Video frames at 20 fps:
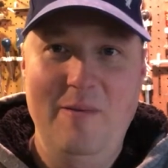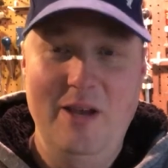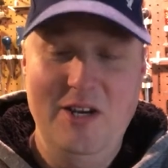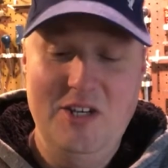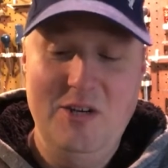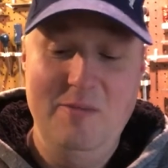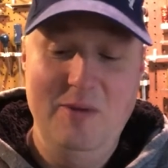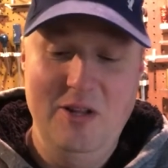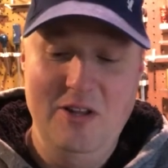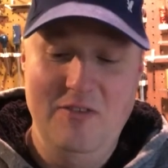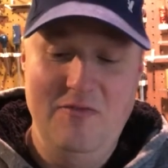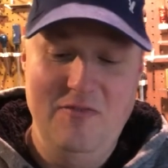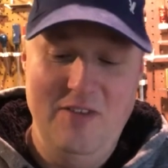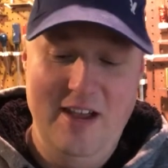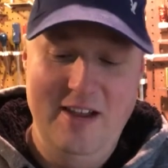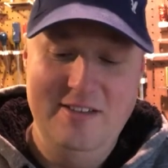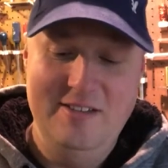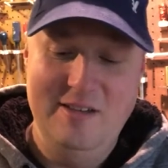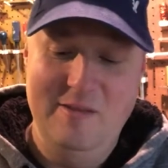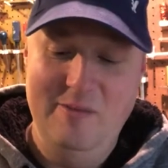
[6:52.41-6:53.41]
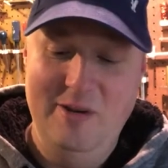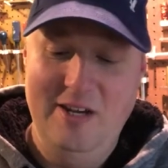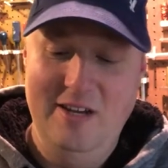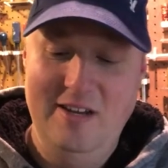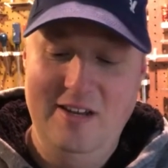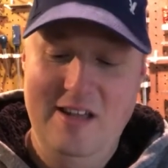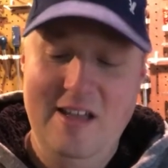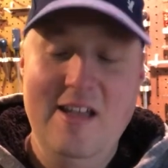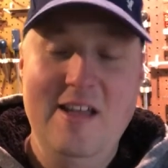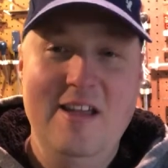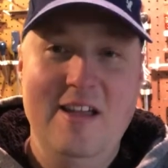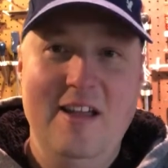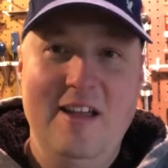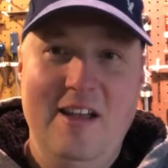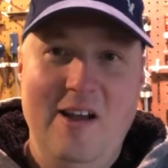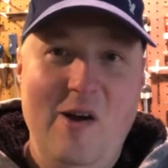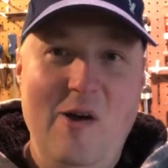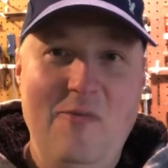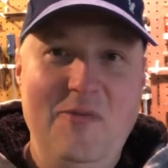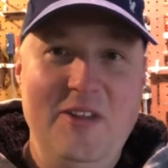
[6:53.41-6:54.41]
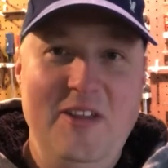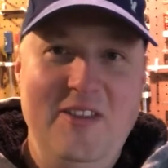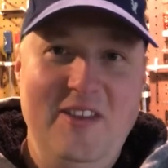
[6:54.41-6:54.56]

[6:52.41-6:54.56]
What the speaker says: I should be able to find somebody, hopefully